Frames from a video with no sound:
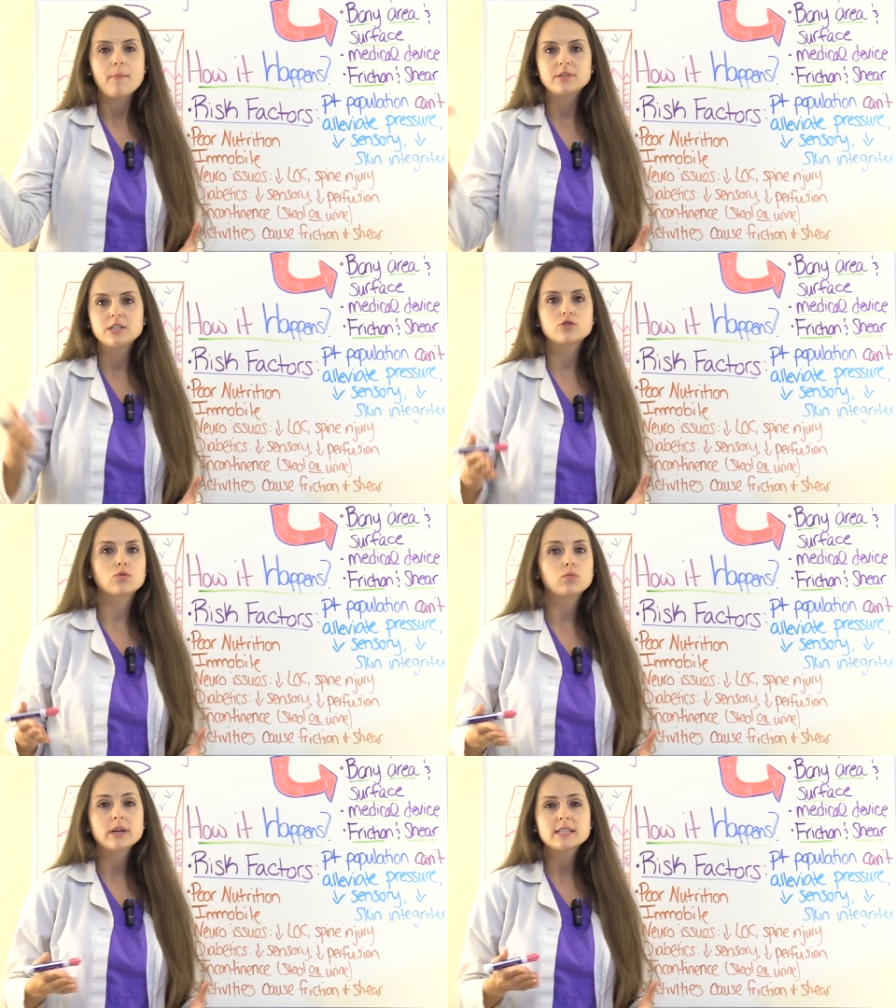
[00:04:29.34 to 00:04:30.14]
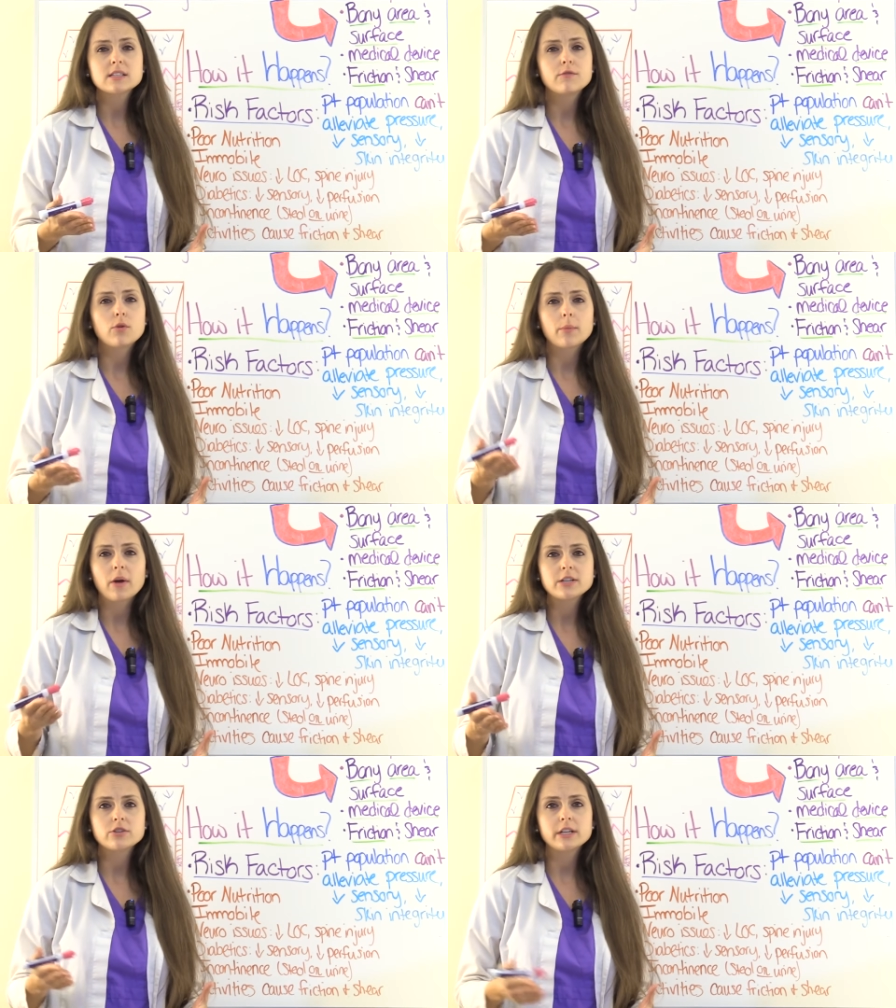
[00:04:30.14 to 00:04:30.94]
a potential risk for a
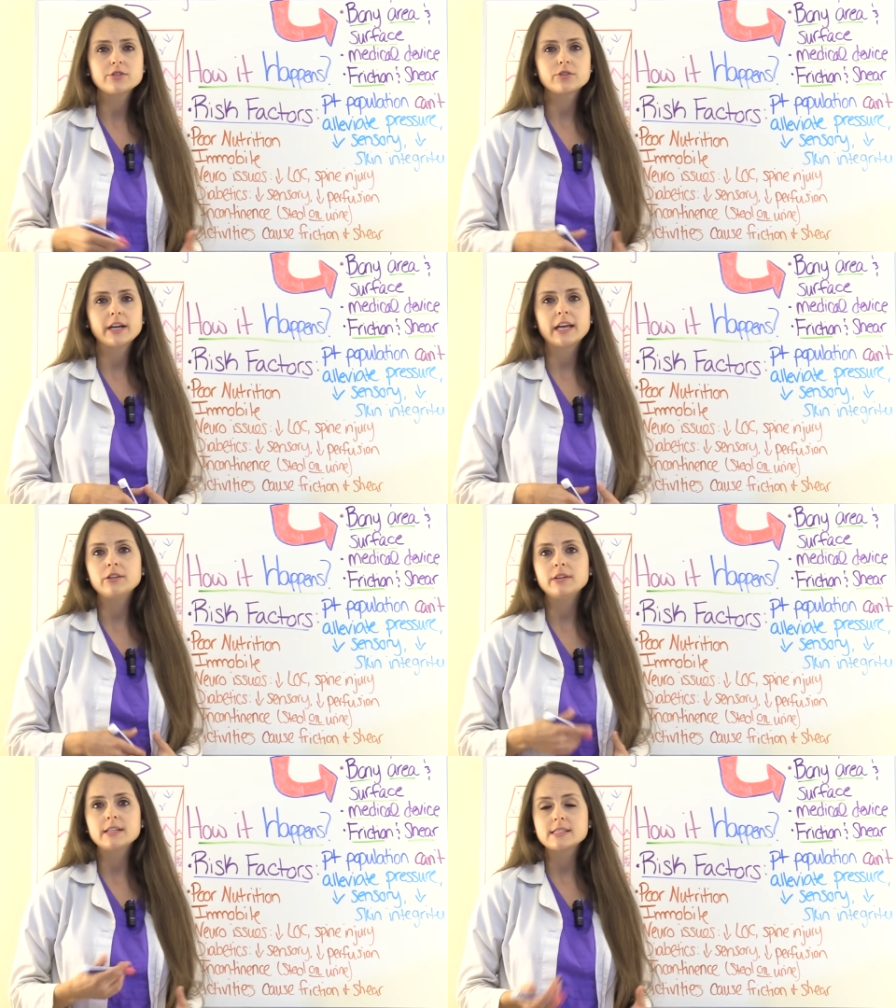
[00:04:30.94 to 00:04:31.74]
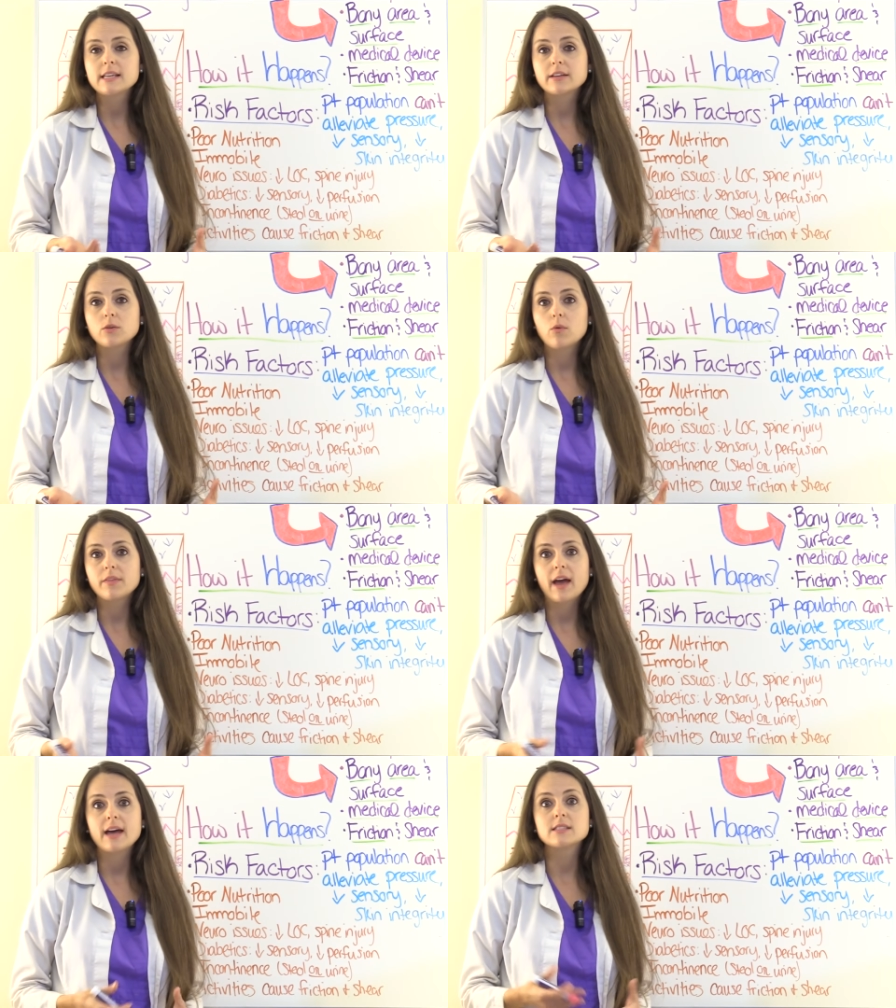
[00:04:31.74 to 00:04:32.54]
pressure injury and you need to select the
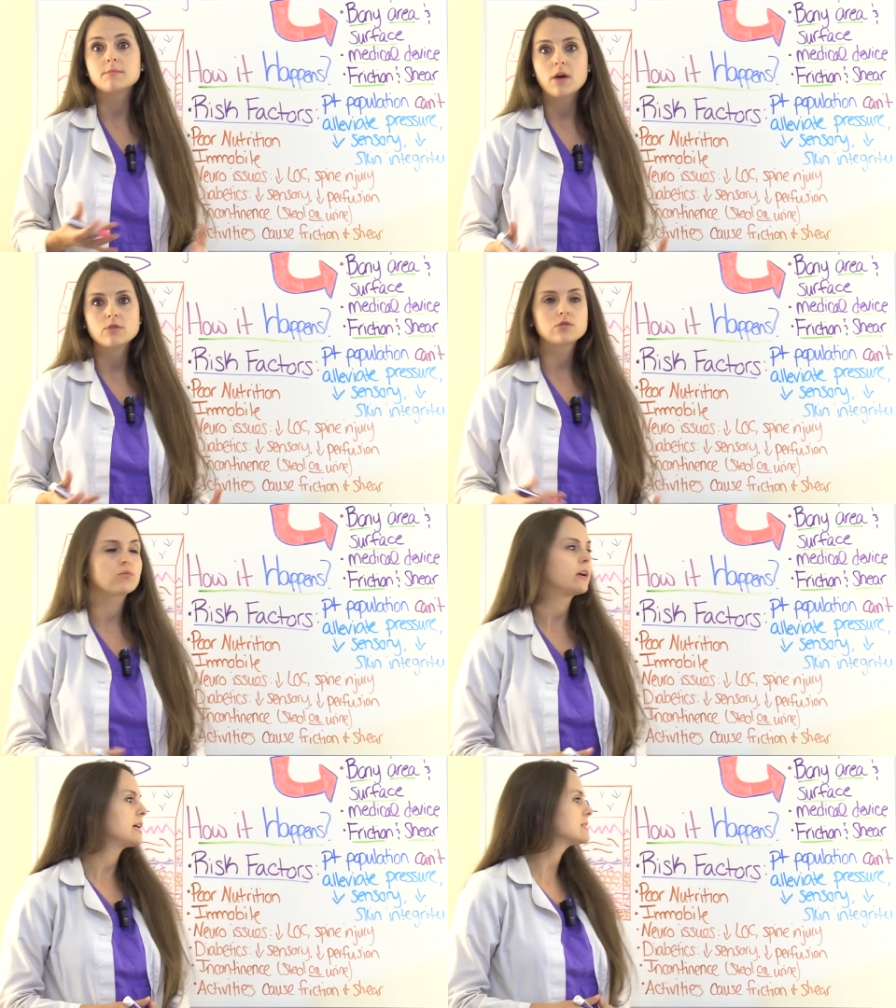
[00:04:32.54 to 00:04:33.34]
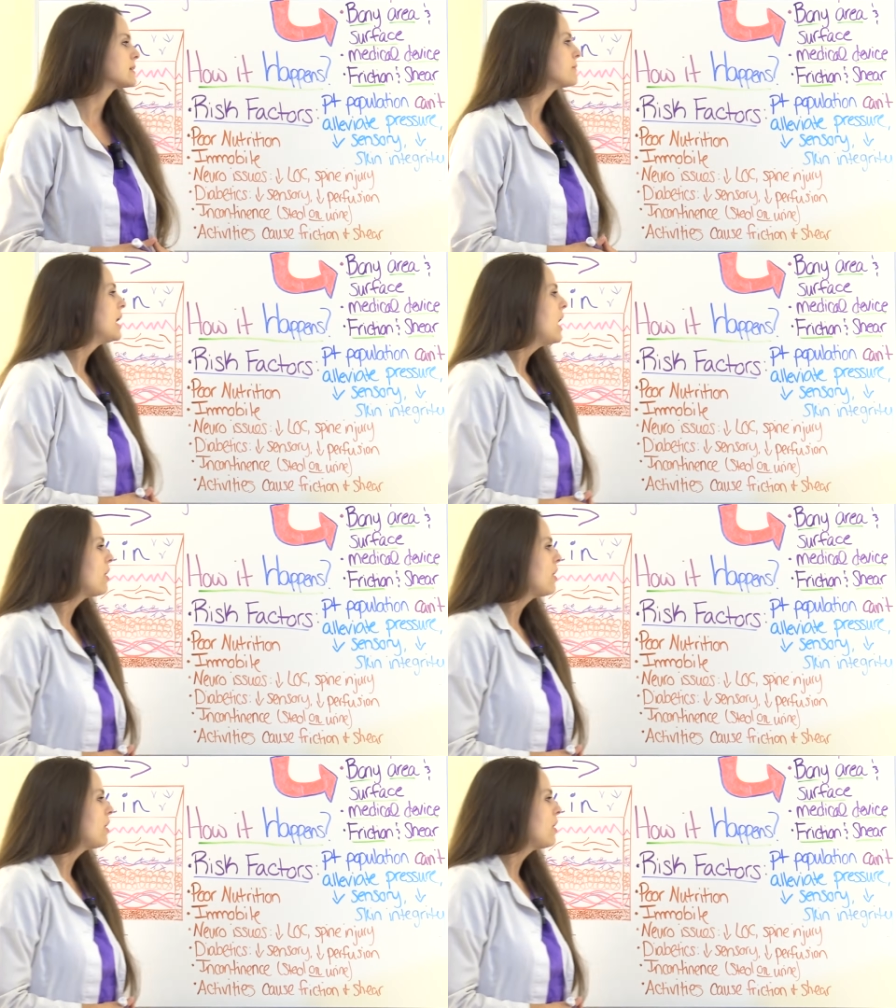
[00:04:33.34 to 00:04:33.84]
one that has the most risk.